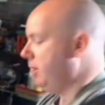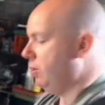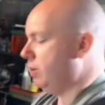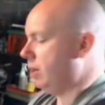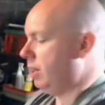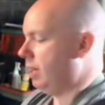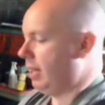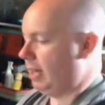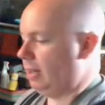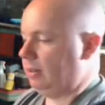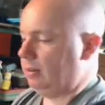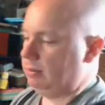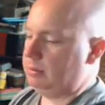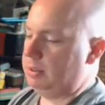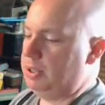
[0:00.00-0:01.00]
you can get
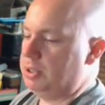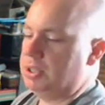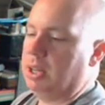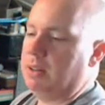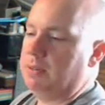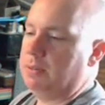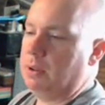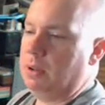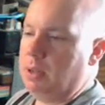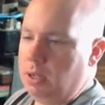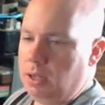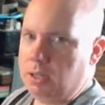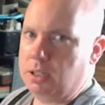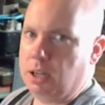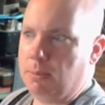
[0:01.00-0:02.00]
yourself
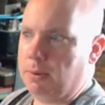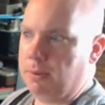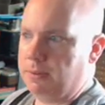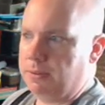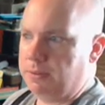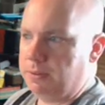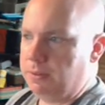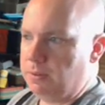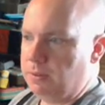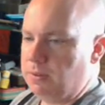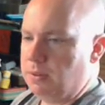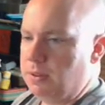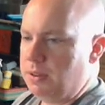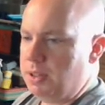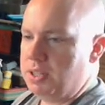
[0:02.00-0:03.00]
a tub of
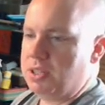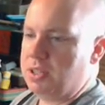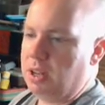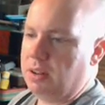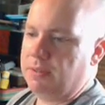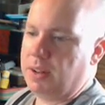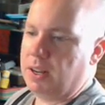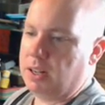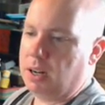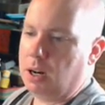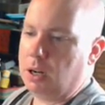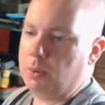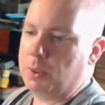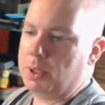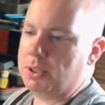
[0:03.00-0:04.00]
this stuff at a
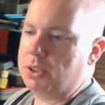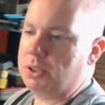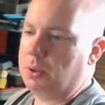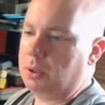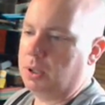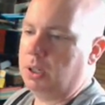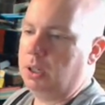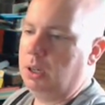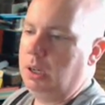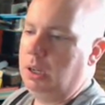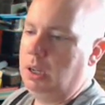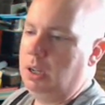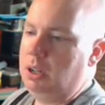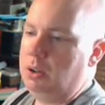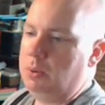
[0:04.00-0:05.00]
hardware store,
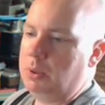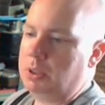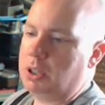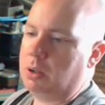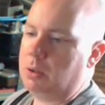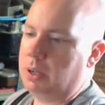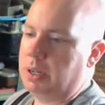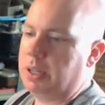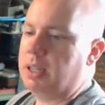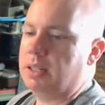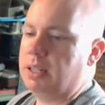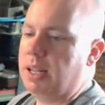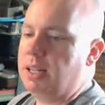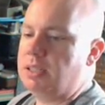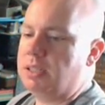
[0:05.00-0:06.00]
which already
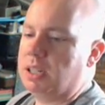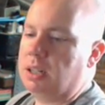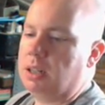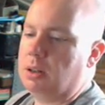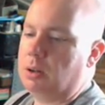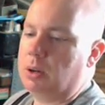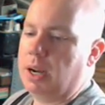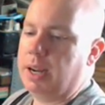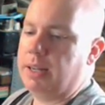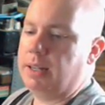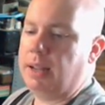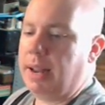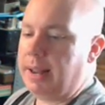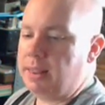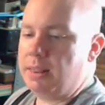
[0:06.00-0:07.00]
contains zinc chloride
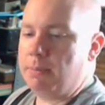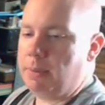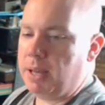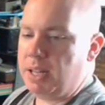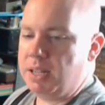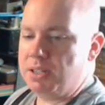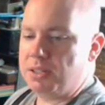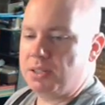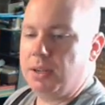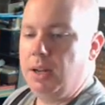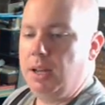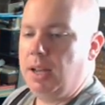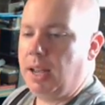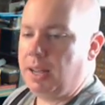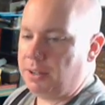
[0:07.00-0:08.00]
and the base,
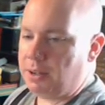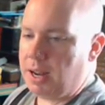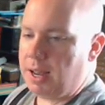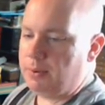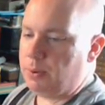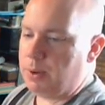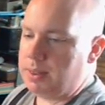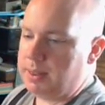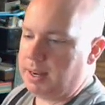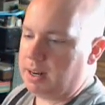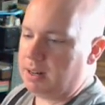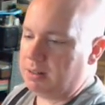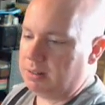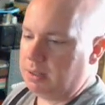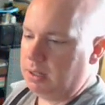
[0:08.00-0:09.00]
and you're halfway
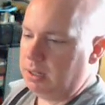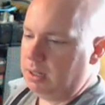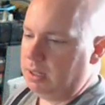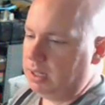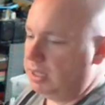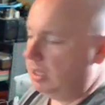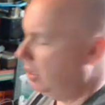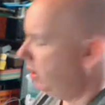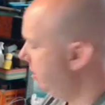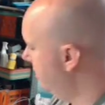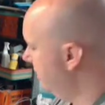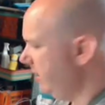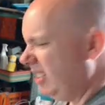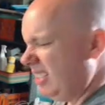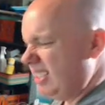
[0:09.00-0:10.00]
there.
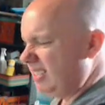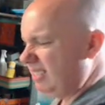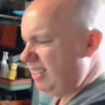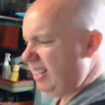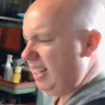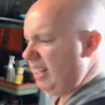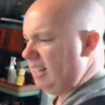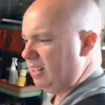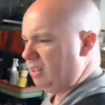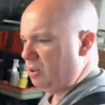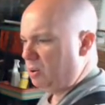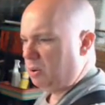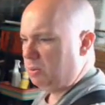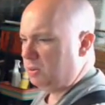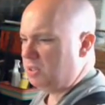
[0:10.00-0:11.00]
It's
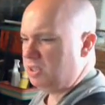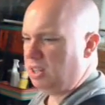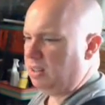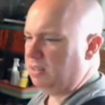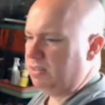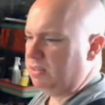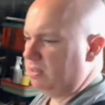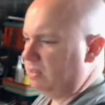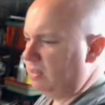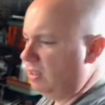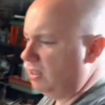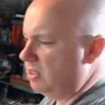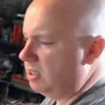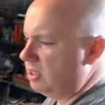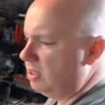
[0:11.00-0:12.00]
horrible stuff.
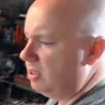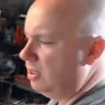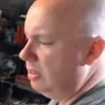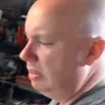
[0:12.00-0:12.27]
Looks.